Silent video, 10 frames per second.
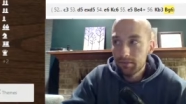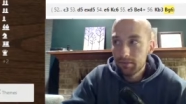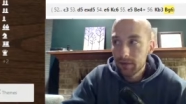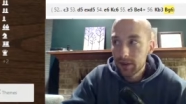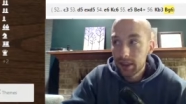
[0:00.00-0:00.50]

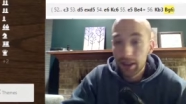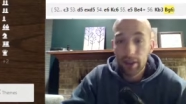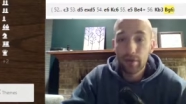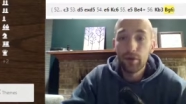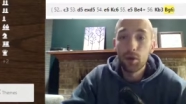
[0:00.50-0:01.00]
to their
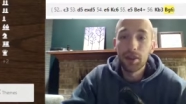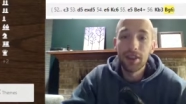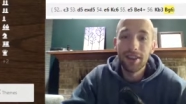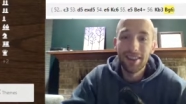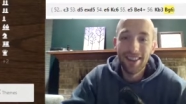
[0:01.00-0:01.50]

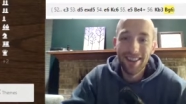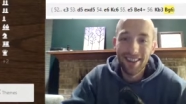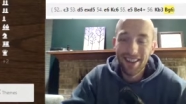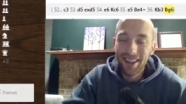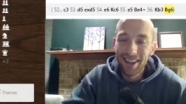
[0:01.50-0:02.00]
fortune,
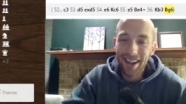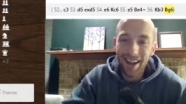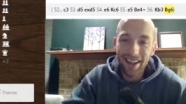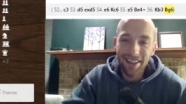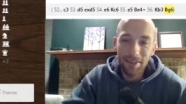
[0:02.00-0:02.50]
I
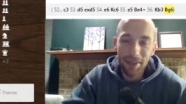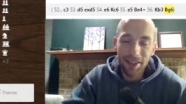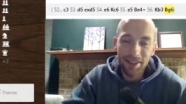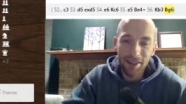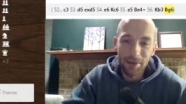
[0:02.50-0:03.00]
had the mouse
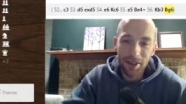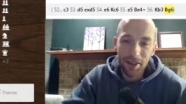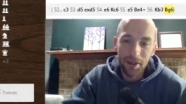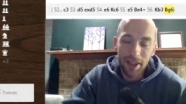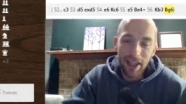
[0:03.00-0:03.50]
slip.
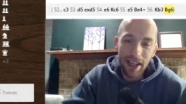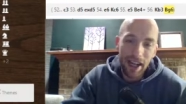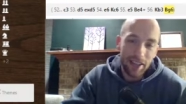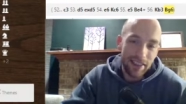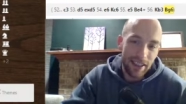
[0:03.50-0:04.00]
So
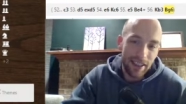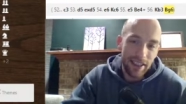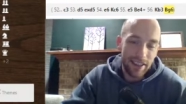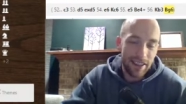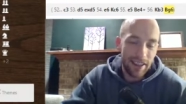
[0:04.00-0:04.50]
outside of
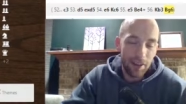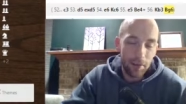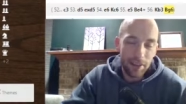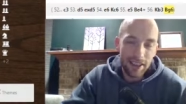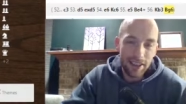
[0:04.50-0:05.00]
that, again, hope you
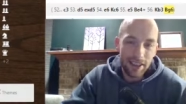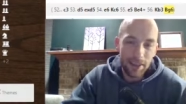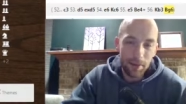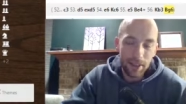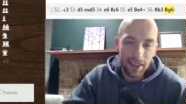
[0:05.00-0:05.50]
guys got
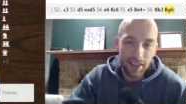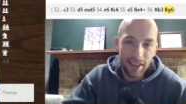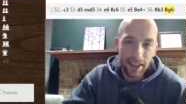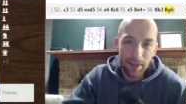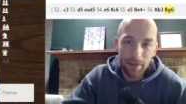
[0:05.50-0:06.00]
something out of the
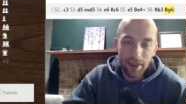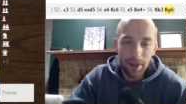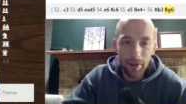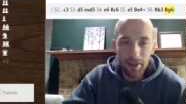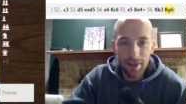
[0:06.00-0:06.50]
game. Let
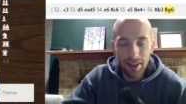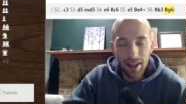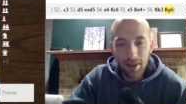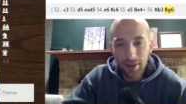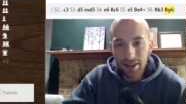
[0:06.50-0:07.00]
me know in the
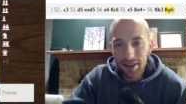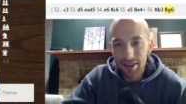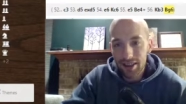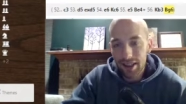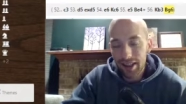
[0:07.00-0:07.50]
comments,
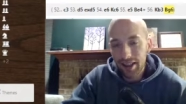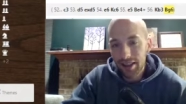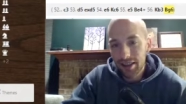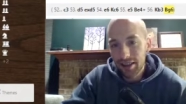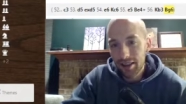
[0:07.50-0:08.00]
and
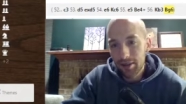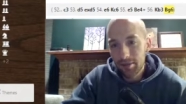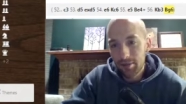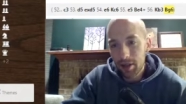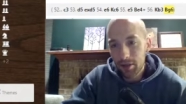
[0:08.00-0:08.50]

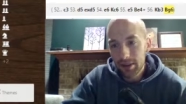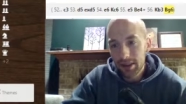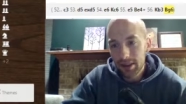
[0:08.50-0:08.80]
probably